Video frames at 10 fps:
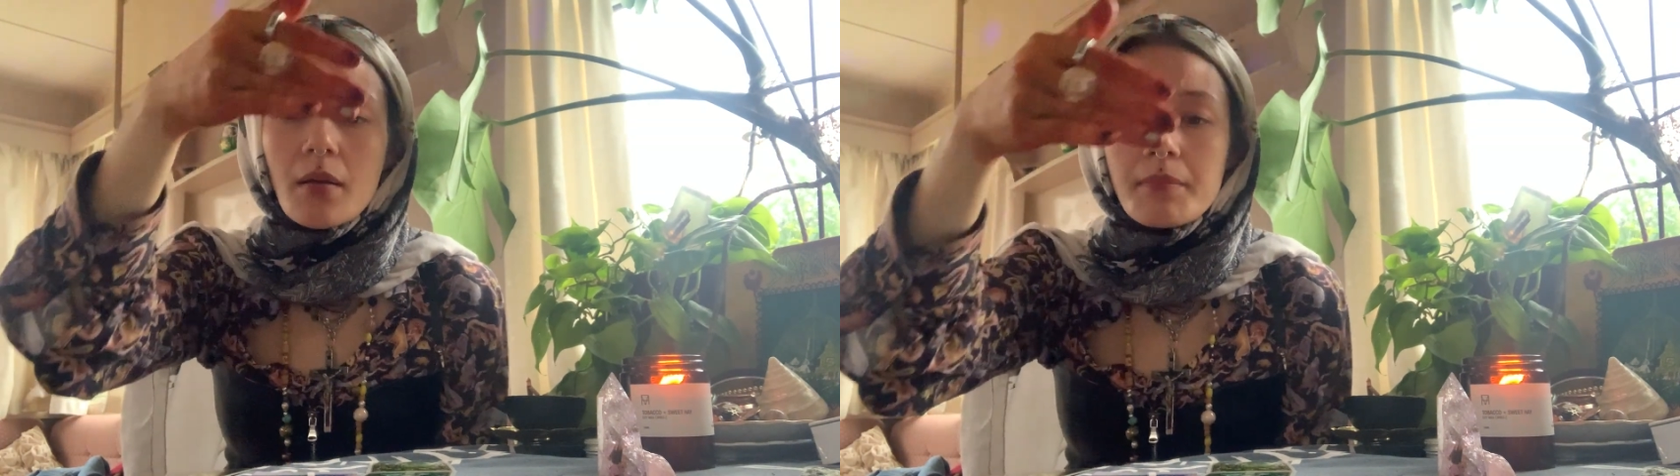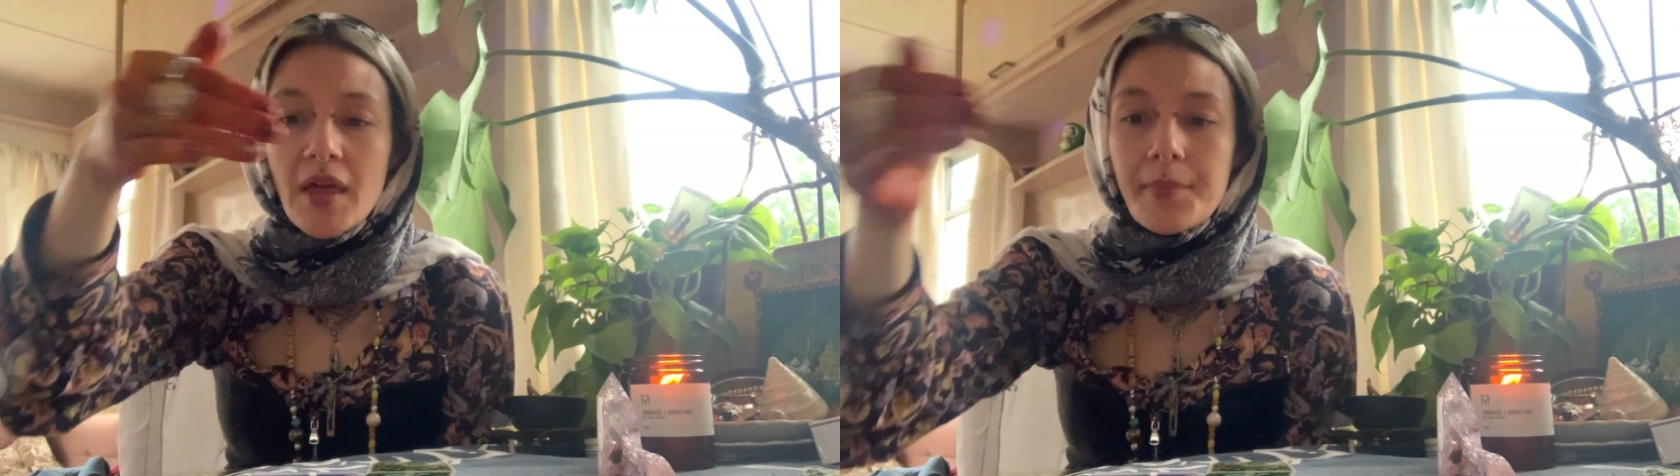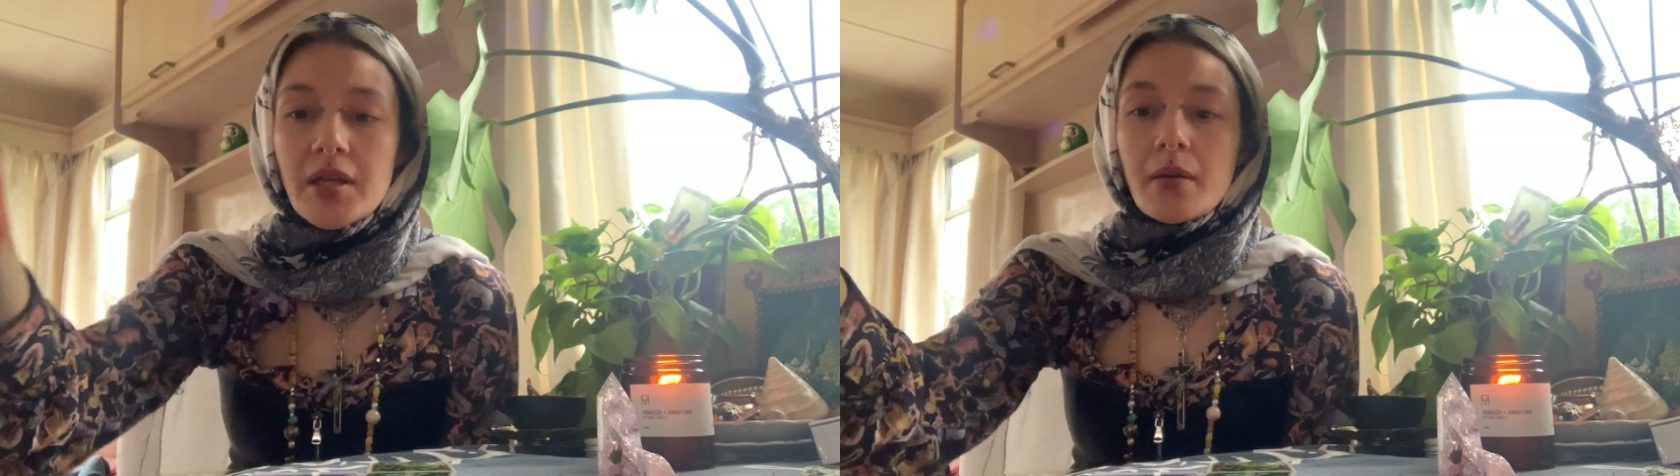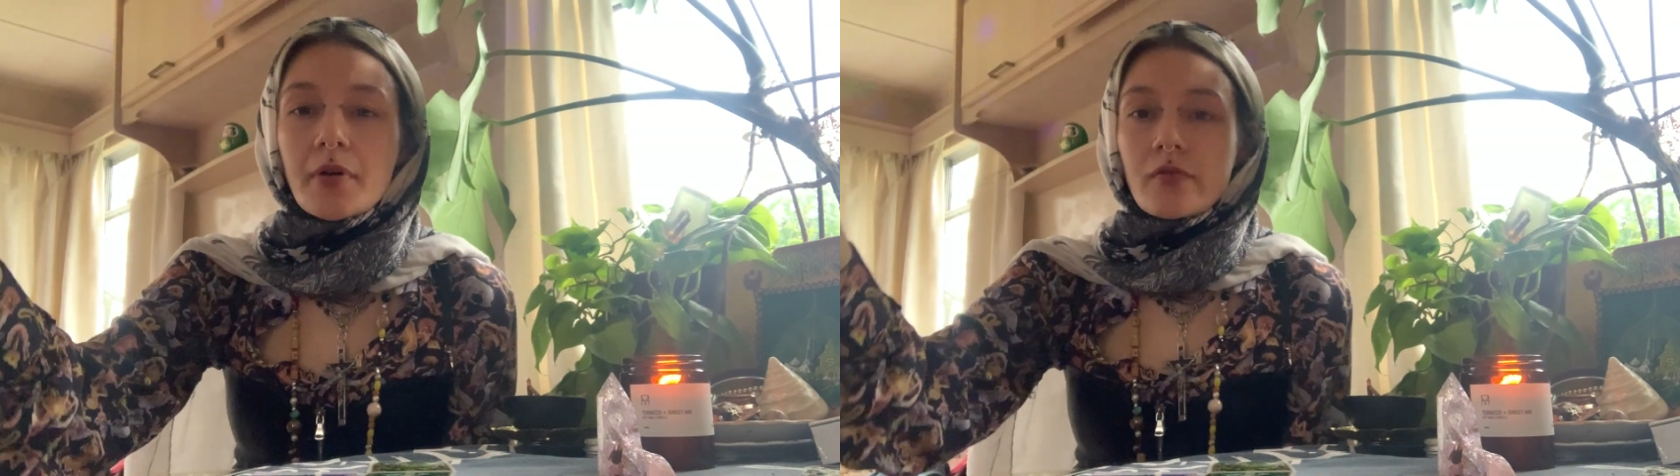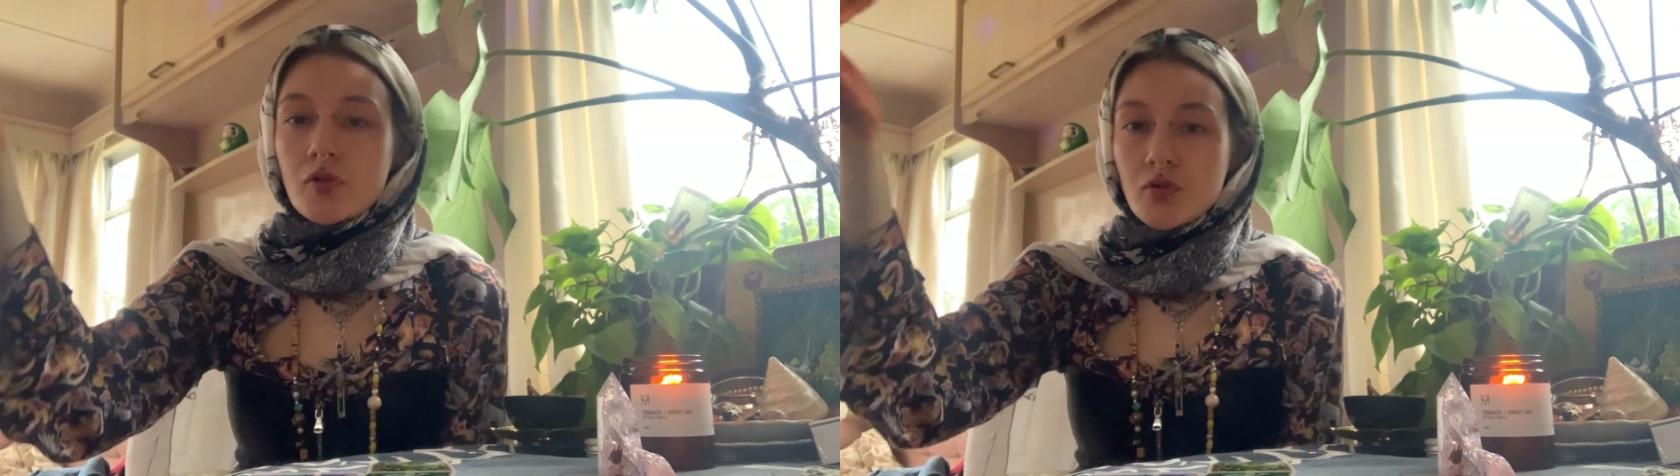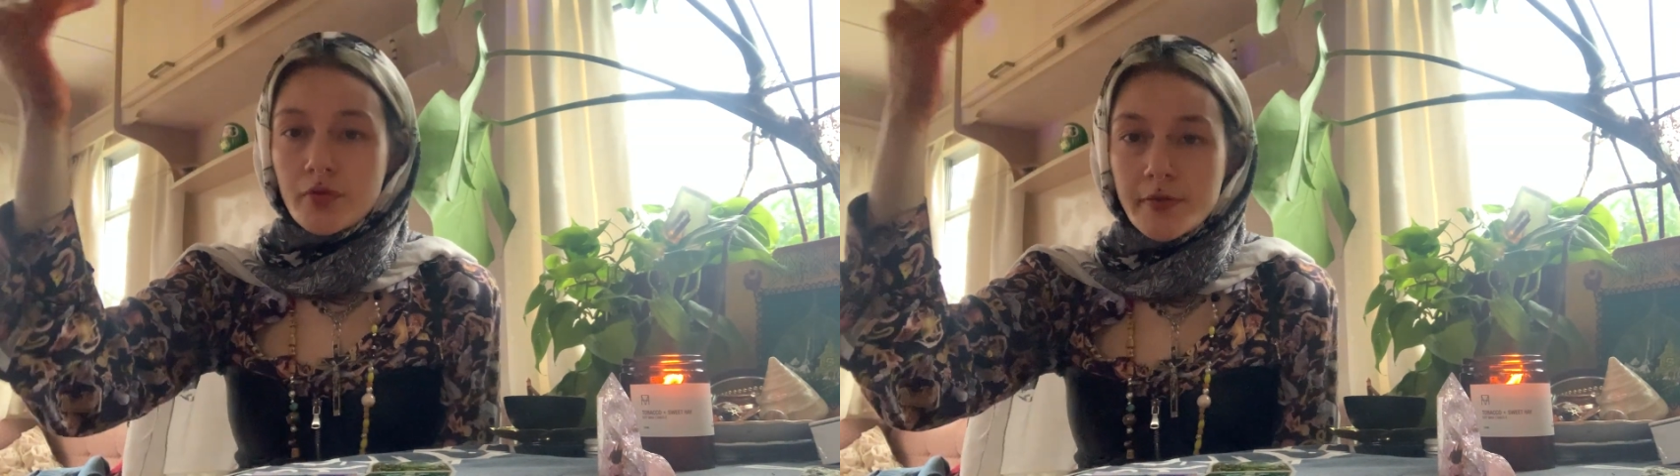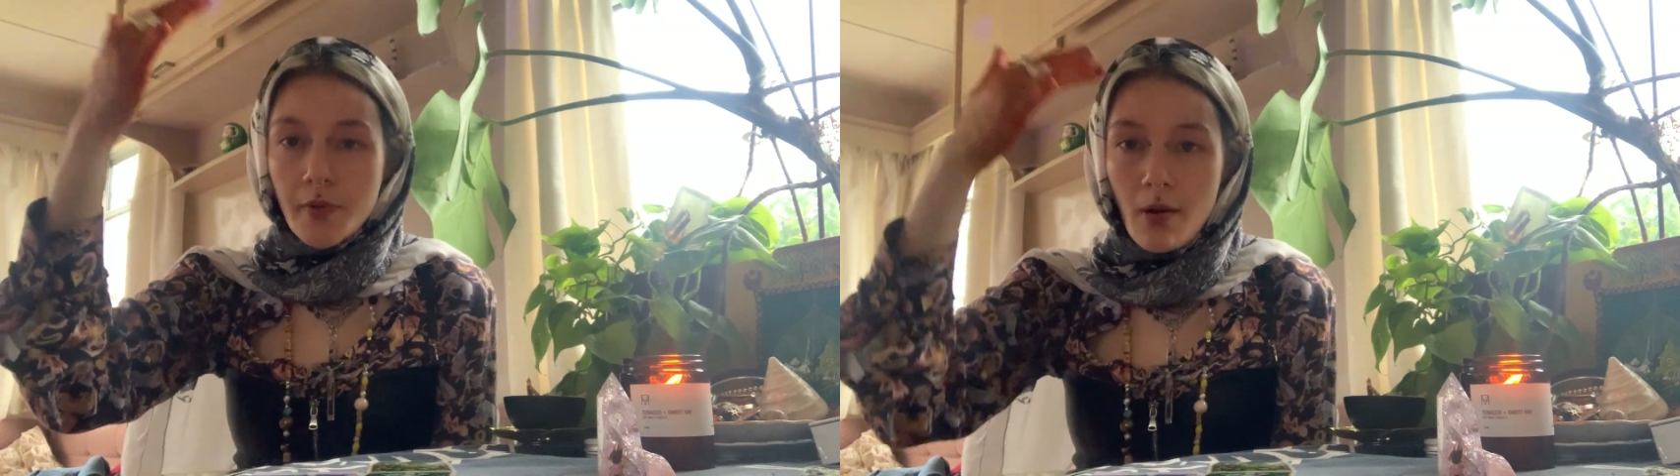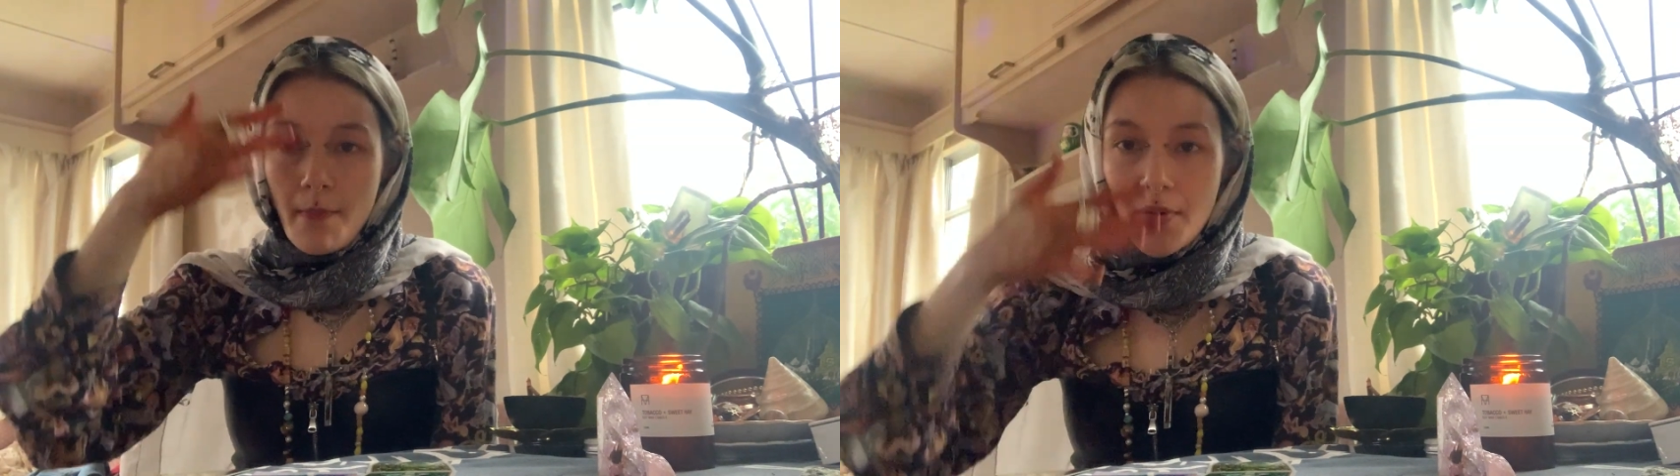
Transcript: that being a bit of a sore spot,